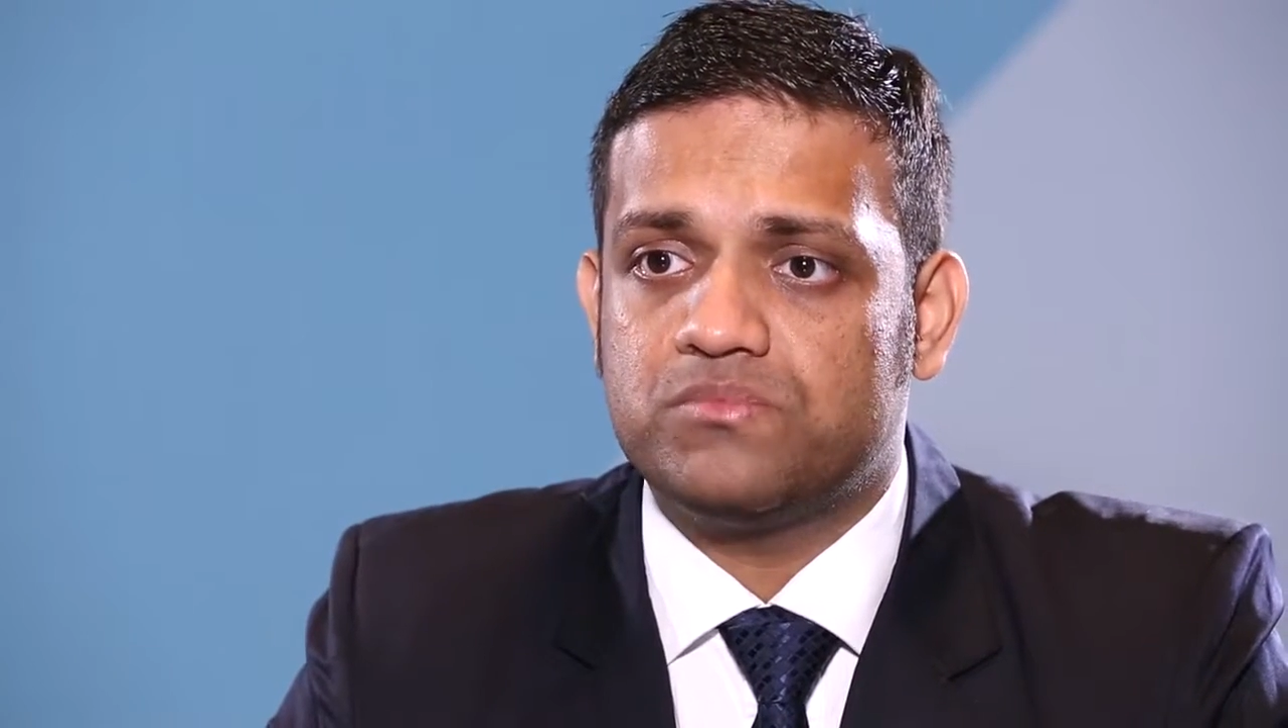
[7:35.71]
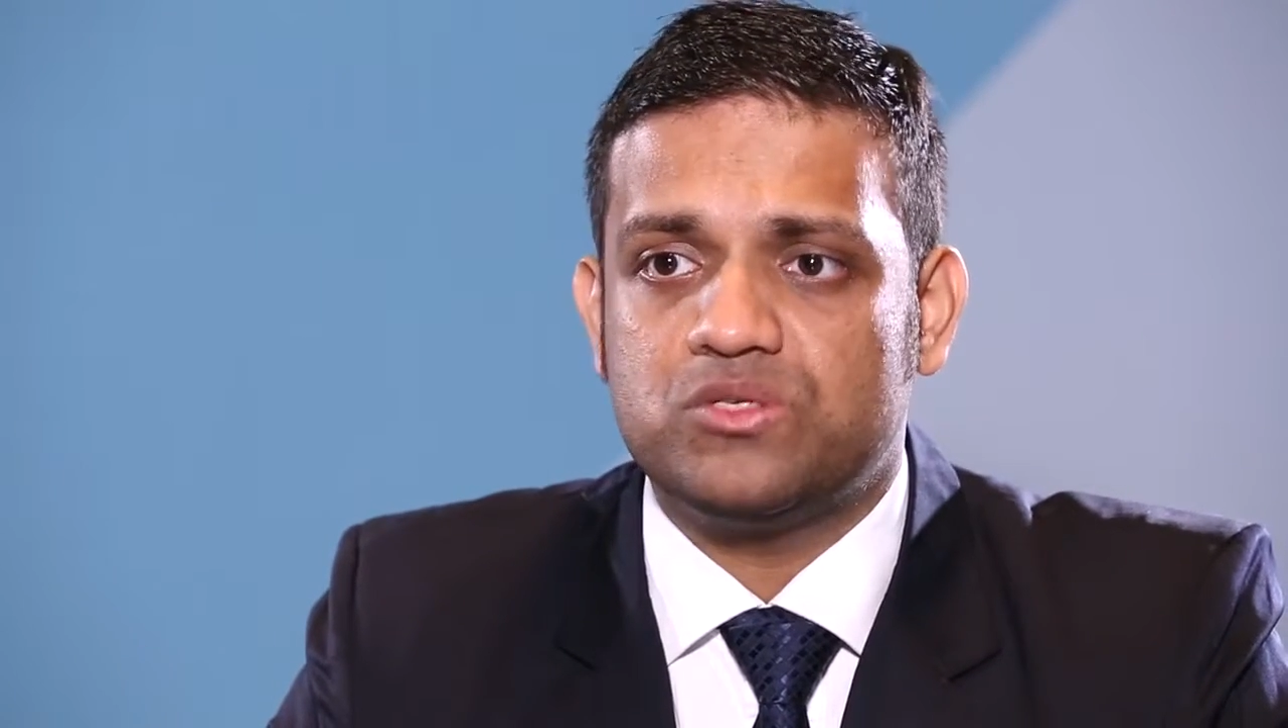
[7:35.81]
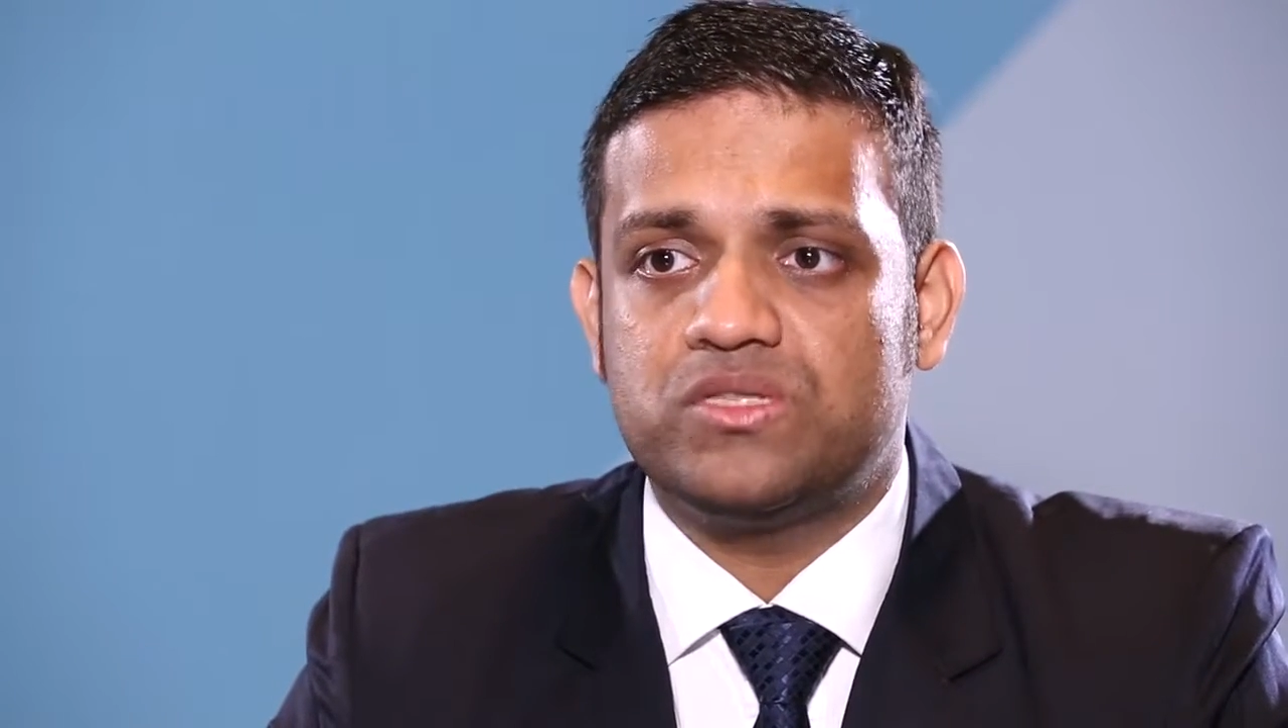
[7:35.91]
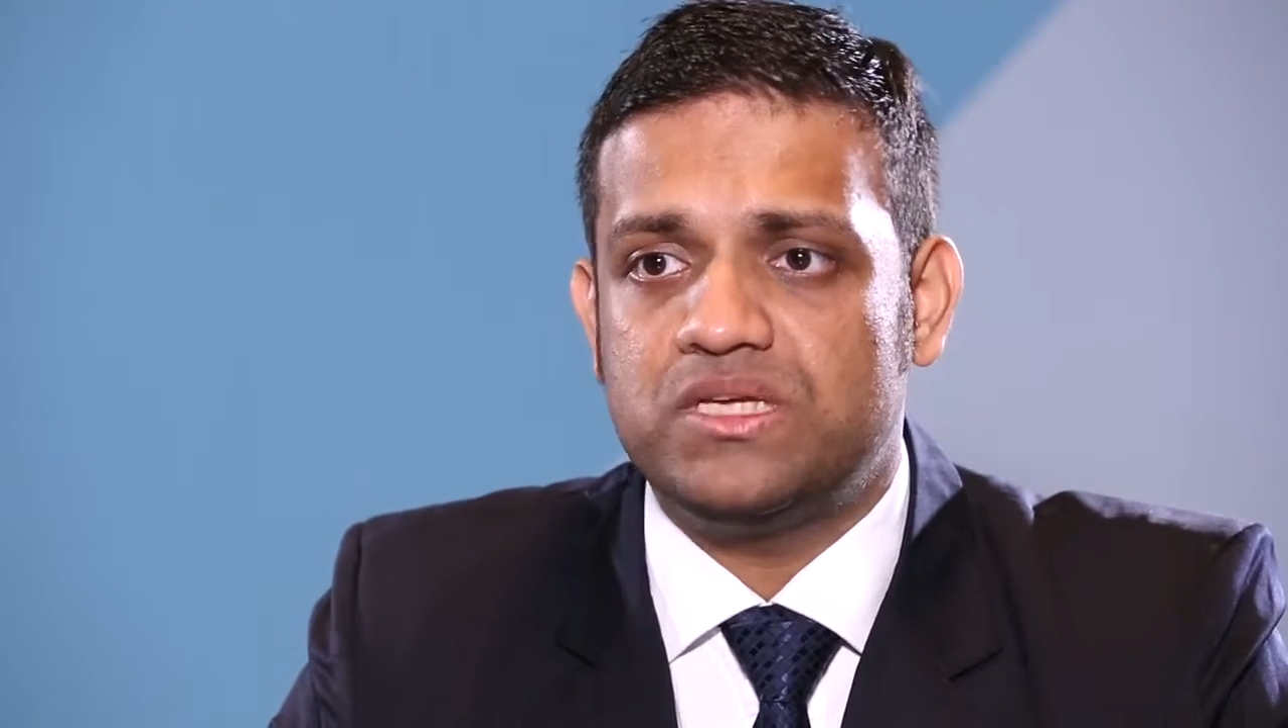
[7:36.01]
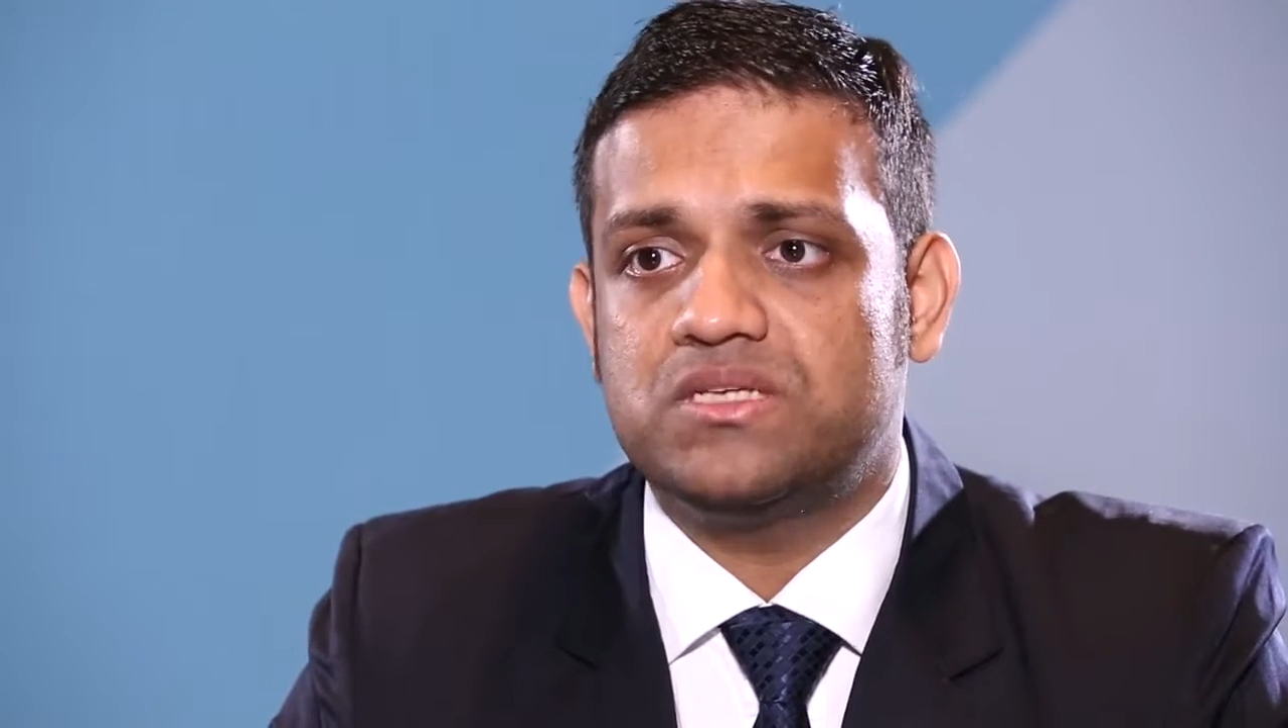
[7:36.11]

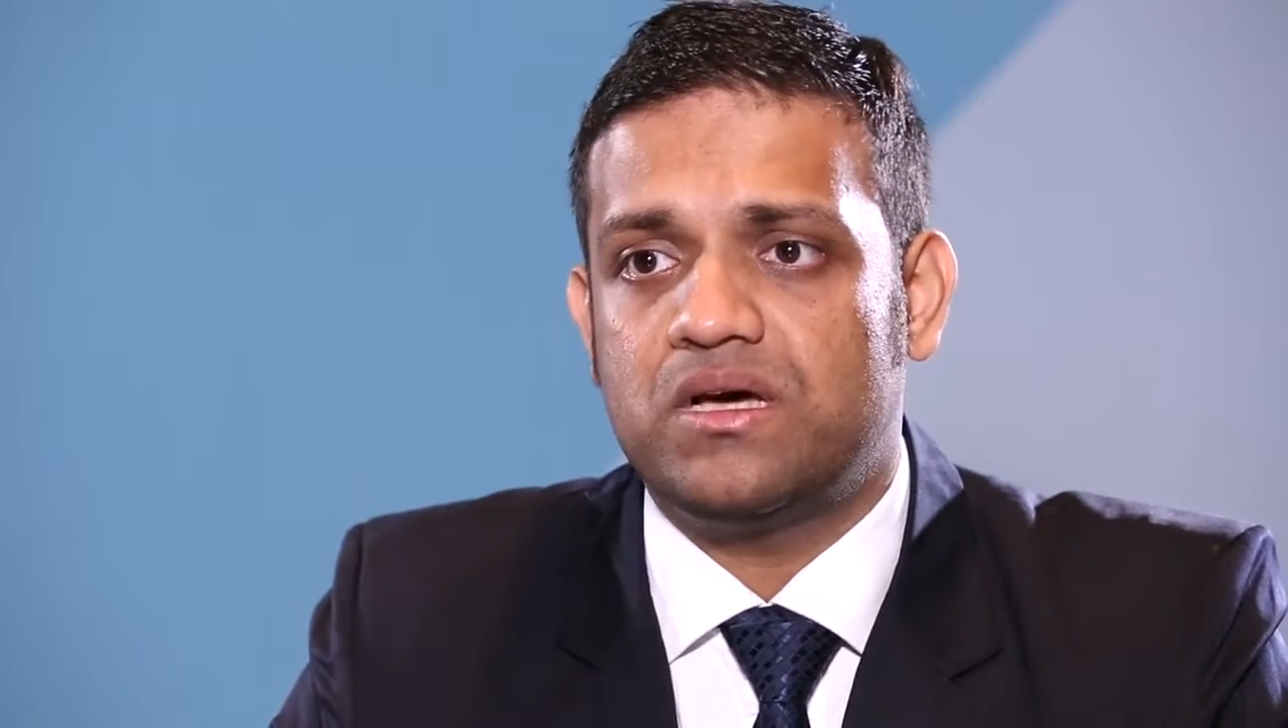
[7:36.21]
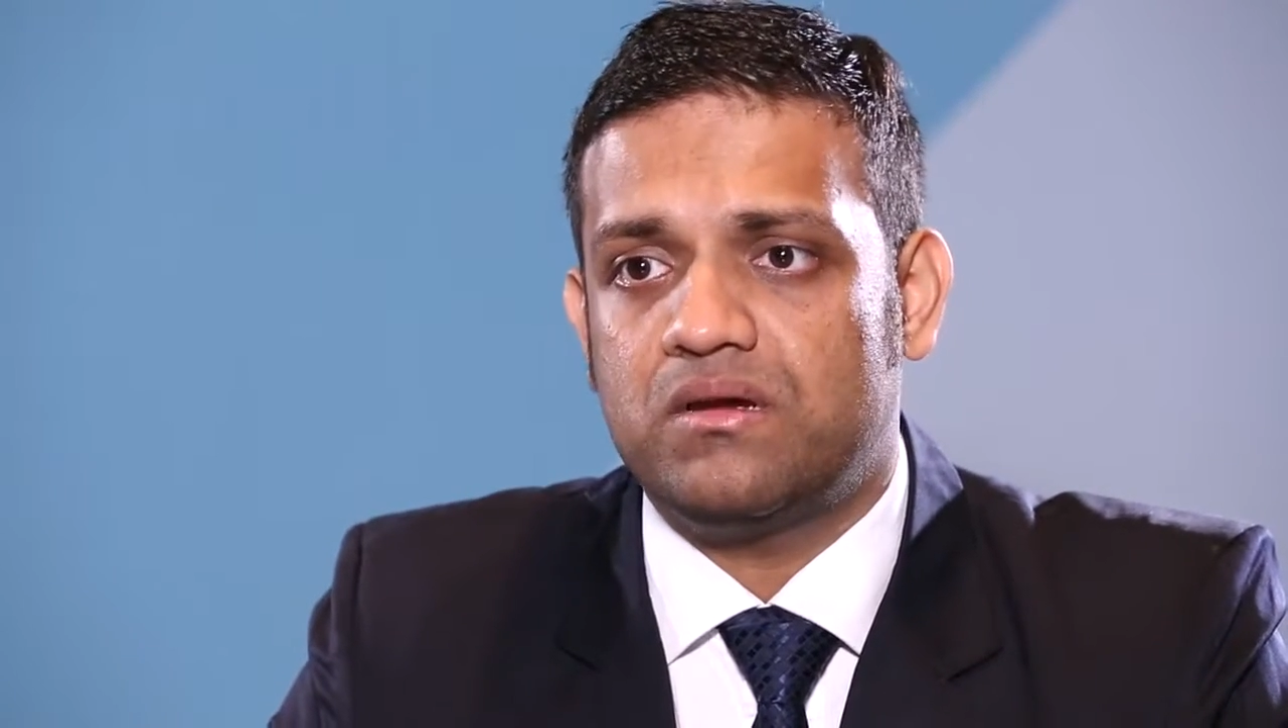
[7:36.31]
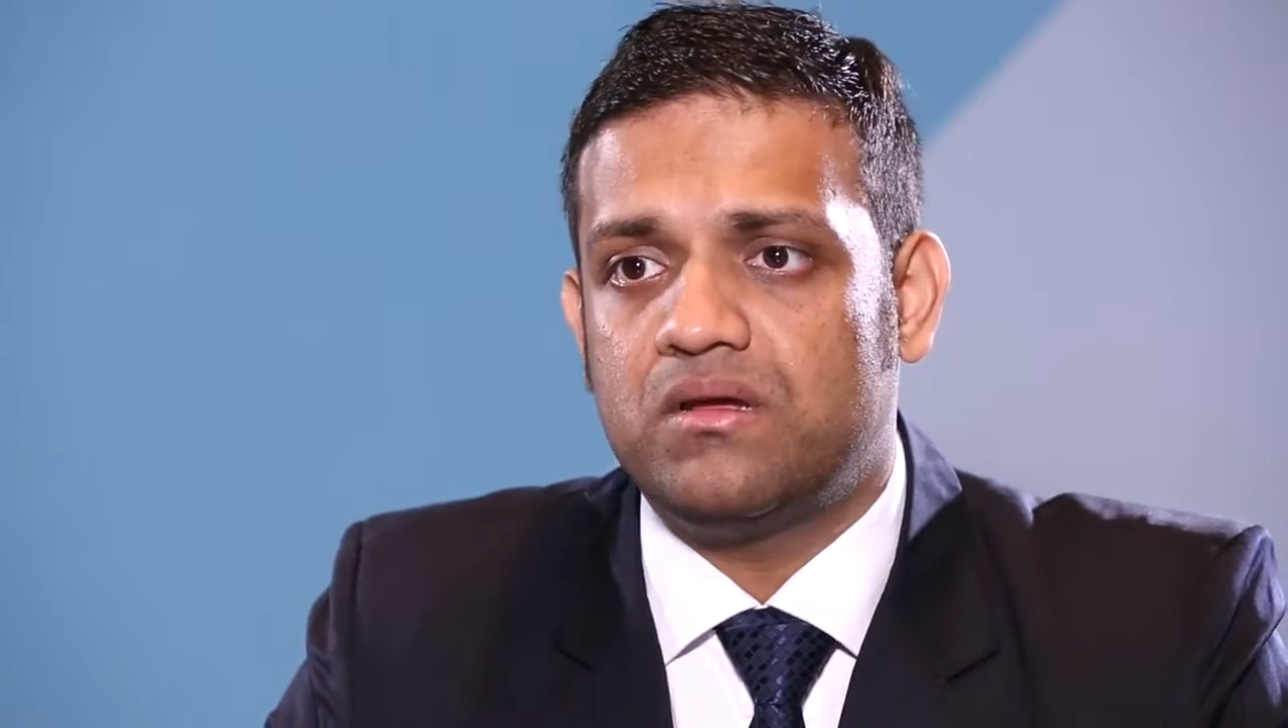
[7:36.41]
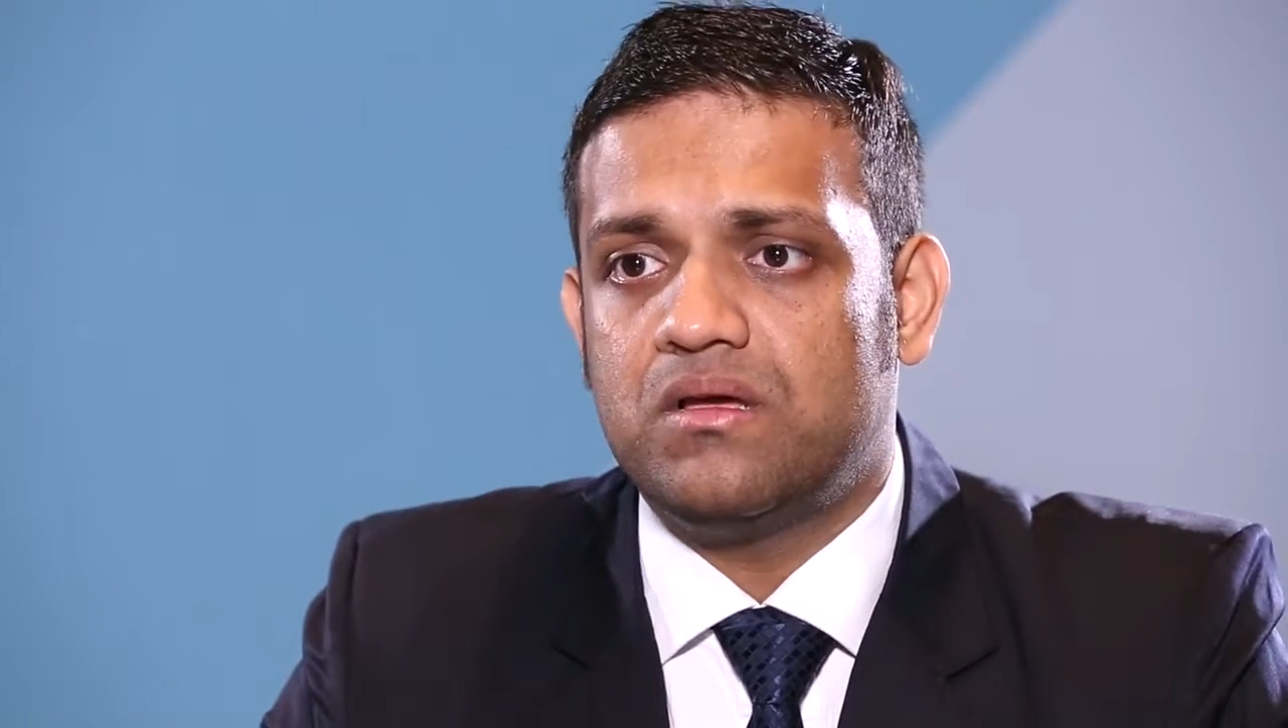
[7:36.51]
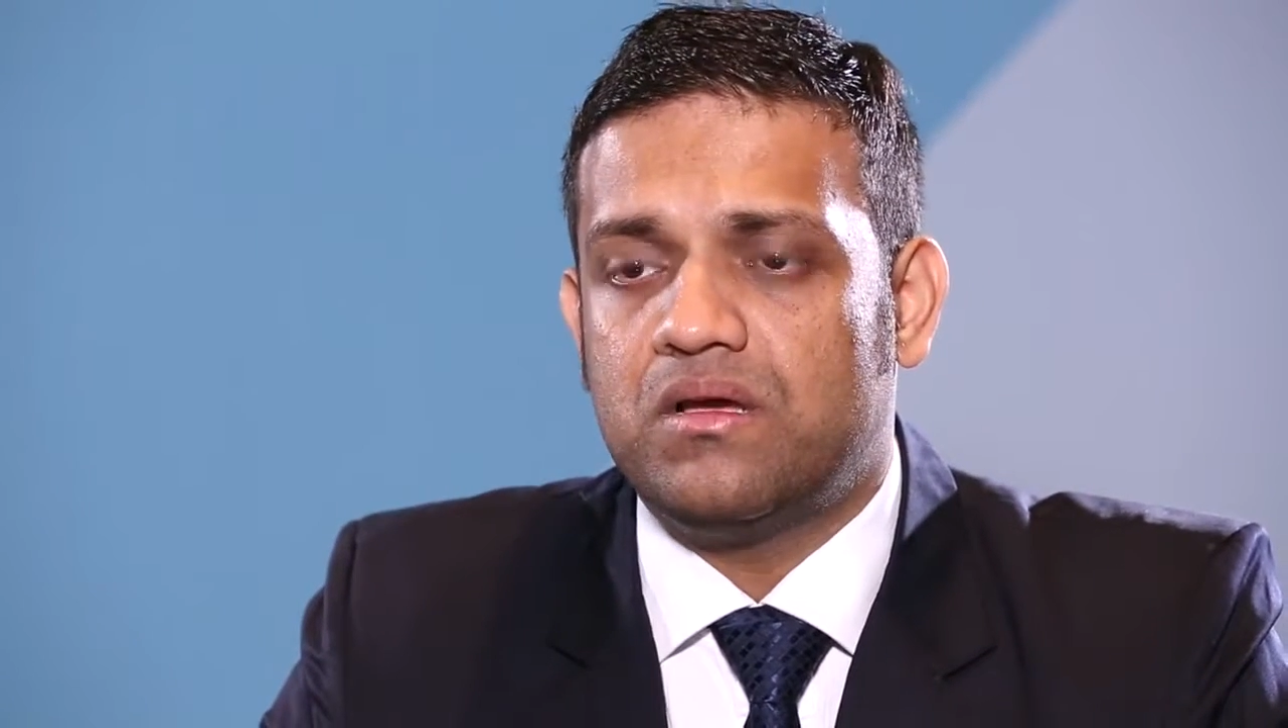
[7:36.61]
So these are